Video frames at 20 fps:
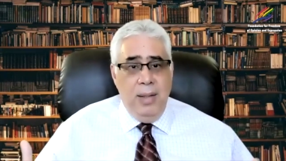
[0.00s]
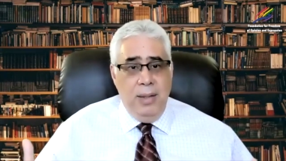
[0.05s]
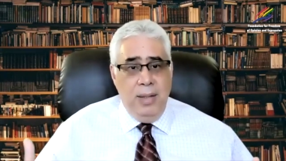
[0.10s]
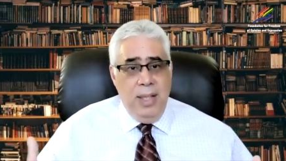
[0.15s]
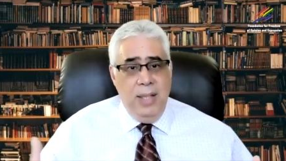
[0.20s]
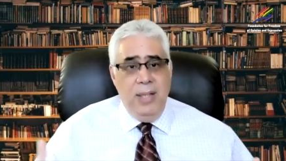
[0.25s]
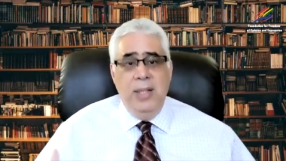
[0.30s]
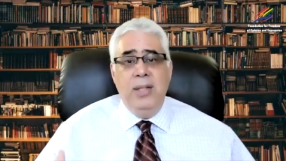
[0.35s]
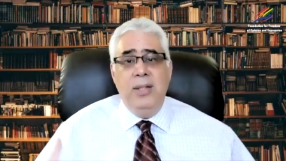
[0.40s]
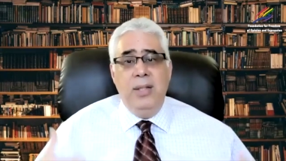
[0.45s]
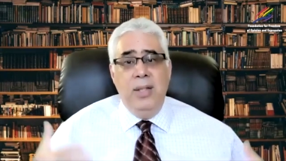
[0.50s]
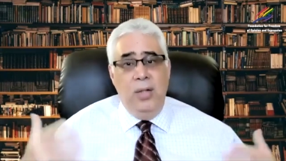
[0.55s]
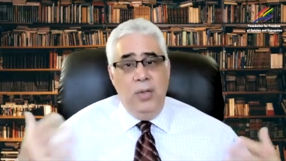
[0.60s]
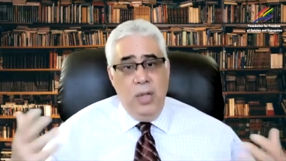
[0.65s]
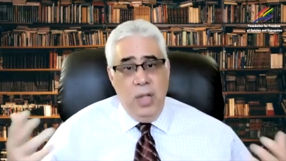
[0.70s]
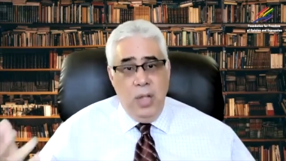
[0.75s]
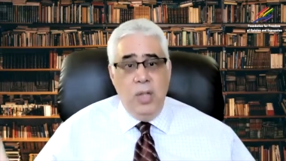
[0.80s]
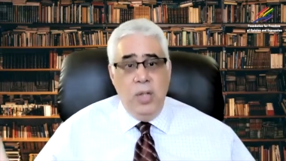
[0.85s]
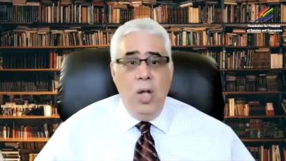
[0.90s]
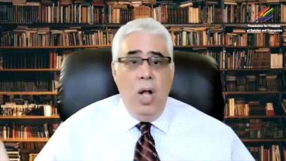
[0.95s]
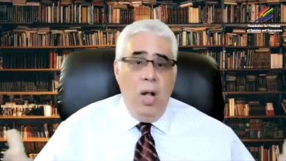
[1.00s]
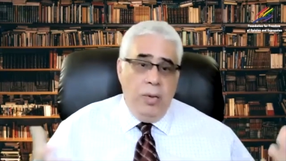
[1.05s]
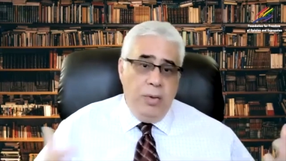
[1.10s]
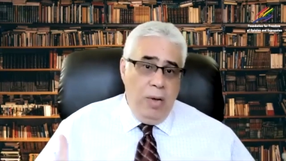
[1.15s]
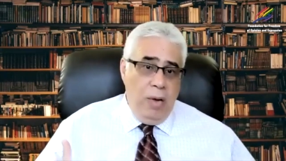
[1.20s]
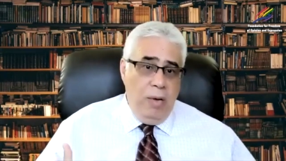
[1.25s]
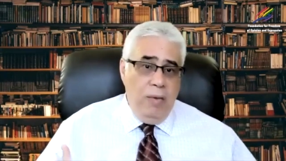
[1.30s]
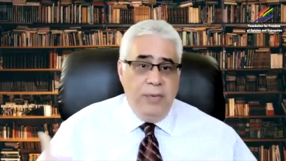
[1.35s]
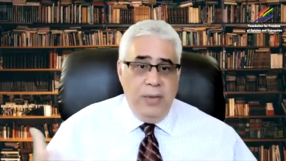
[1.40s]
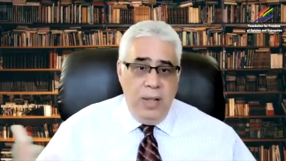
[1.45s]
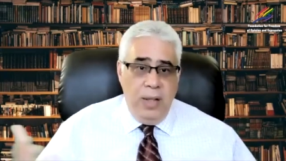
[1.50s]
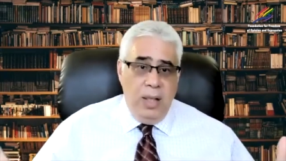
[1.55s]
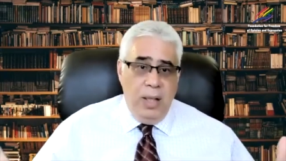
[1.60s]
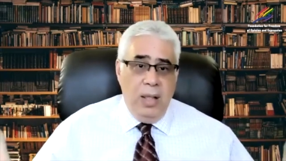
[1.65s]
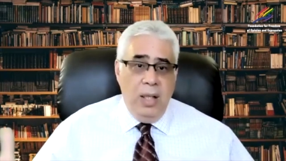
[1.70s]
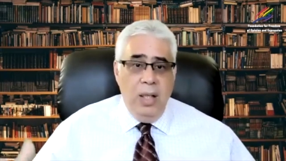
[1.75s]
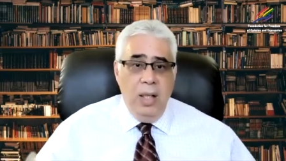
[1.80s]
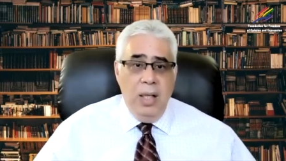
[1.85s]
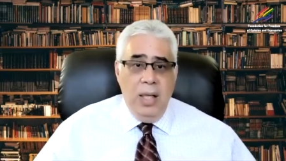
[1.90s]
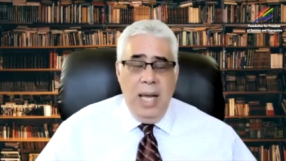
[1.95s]
this is the result of
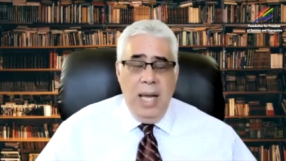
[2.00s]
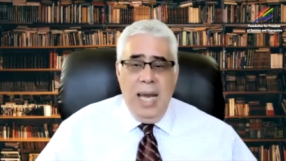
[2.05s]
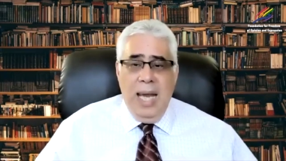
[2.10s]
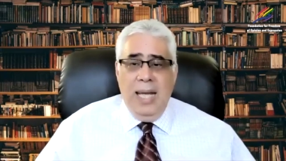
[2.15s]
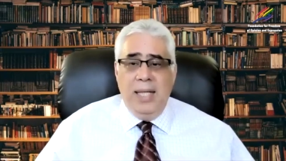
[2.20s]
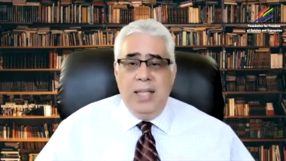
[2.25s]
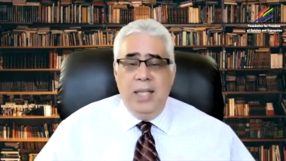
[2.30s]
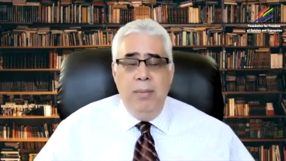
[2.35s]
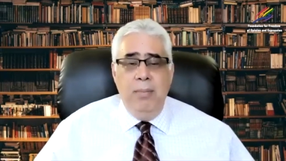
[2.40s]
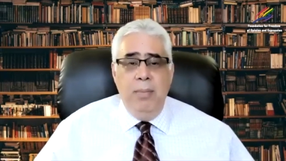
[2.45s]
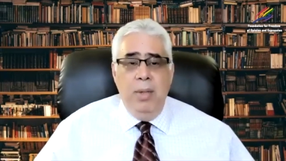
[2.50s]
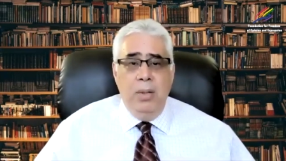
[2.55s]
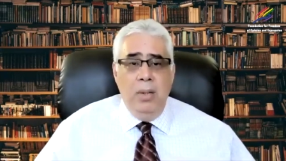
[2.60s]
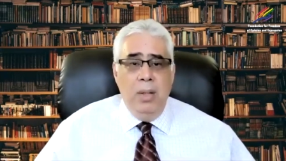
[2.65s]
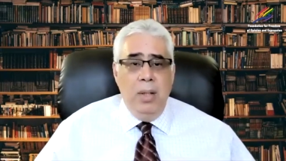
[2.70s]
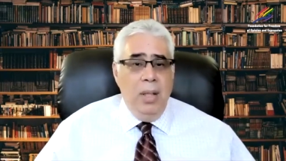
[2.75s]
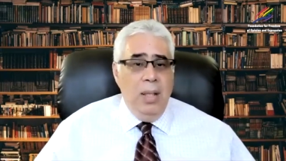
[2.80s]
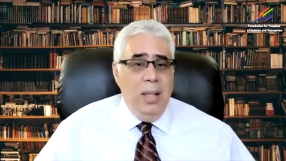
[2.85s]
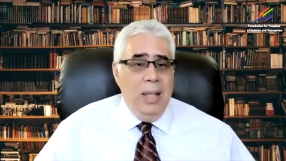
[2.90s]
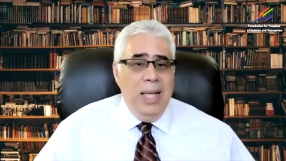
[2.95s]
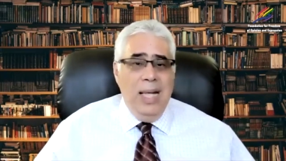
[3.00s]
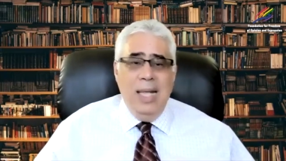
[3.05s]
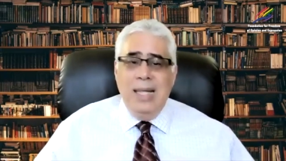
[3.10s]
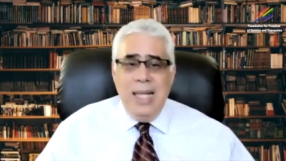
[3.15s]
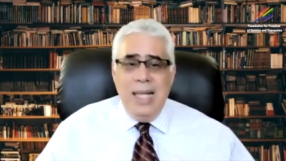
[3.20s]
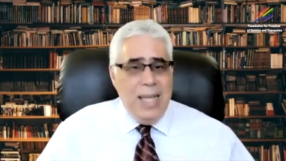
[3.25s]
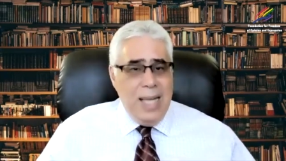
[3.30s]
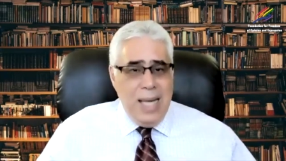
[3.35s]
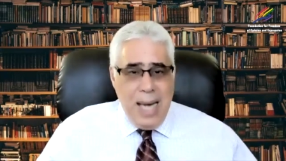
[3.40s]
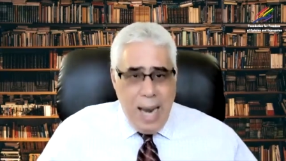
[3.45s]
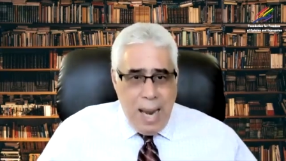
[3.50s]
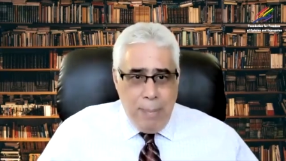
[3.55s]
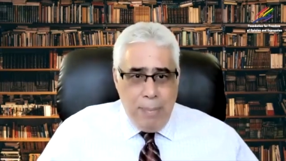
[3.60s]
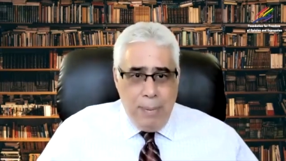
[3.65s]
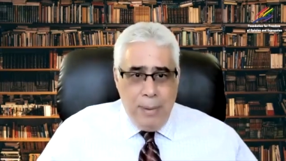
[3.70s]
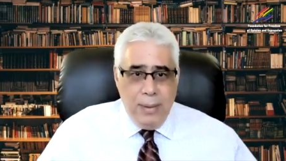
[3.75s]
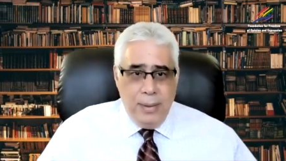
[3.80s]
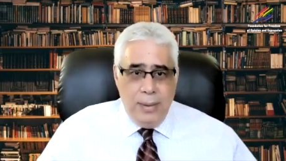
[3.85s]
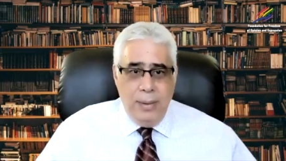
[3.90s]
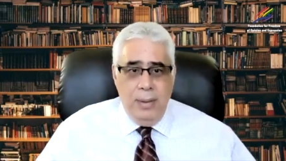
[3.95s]
the agreement. It didn't
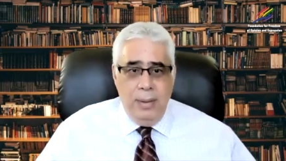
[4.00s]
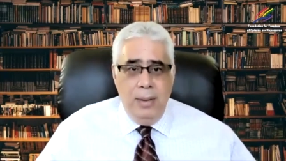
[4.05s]
happen.